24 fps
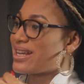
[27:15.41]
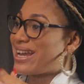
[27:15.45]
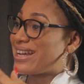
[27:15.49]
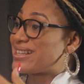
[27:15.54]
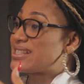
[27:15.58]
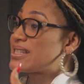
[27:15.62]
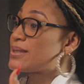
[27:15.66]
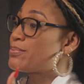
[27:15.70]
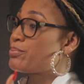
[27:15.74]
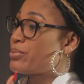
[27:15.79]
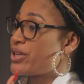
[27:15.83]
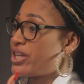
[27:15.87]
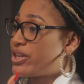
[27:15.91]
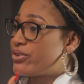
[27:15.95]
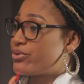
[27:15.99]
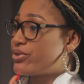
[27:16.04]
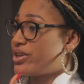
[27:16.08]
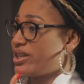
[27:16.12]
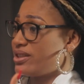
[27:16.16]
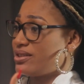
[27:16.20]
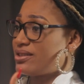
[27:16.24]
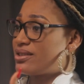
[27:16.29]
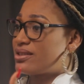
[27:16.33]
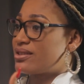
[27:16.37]

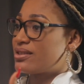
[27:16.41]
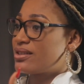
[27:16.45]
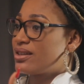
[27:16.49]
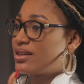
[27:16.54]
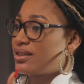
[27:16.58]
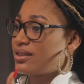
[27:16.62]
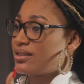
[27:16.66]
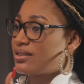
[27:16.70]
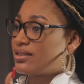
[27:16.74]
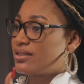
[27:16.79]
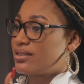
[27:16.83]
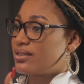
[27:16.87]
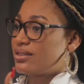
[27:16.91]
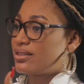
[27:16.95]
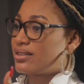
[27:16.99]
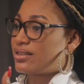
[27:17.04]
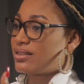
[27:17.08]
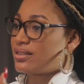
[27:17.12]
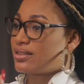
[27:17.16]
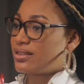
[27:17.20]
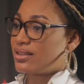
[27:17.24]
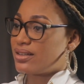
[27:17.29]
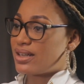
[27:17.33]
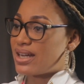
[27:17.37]
experience
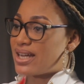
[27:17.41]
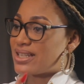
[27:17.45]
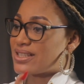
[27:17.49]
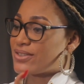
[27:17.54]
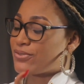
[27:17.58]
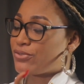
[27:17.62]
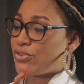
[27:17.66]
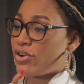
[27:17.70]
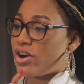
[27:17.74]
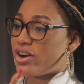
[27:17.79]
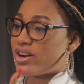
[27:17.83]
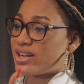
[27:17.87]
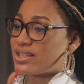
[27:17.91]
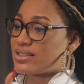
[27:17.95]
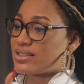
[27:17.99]
as far